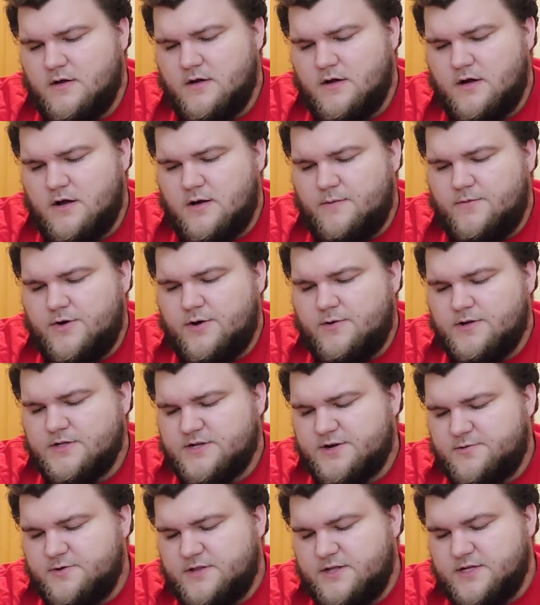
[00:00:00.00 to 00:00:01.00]
Um, no
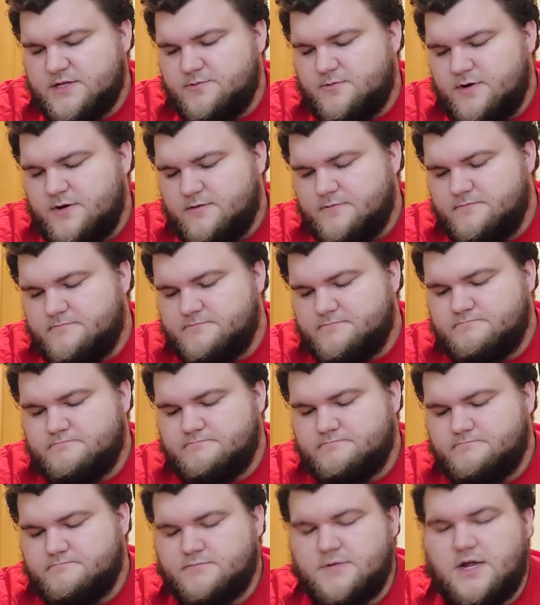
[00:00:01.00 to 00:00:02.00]
insert with this one.
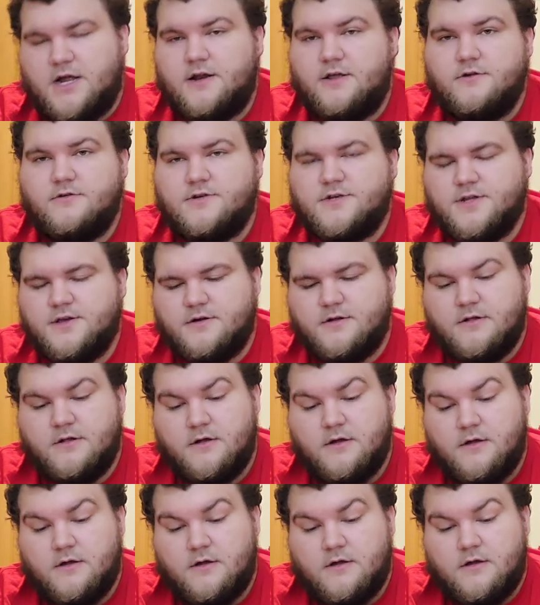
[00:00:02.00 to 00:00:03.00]
Not a huge deal.
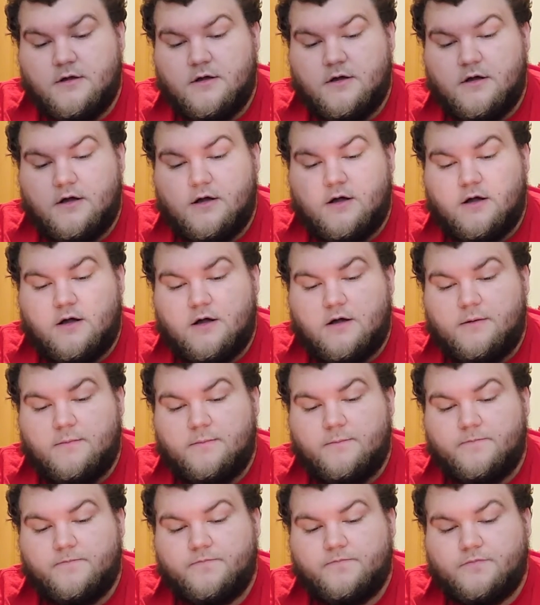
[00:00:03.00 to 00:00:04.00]
Um,
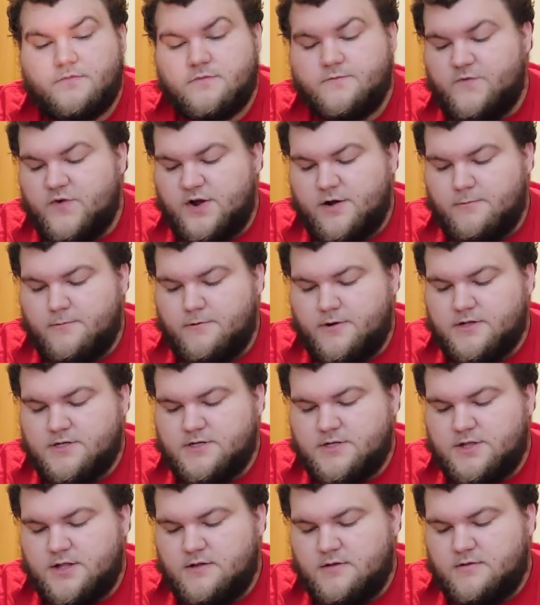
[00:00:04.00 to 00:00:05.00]
fingerprints,
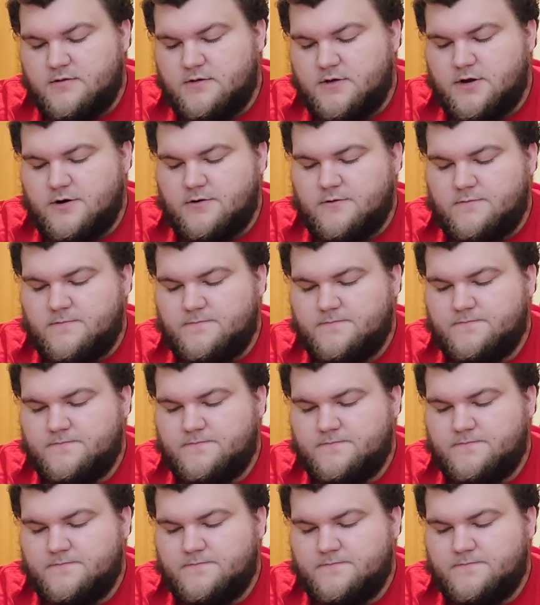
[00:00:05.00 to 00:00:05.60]
and, the, you know,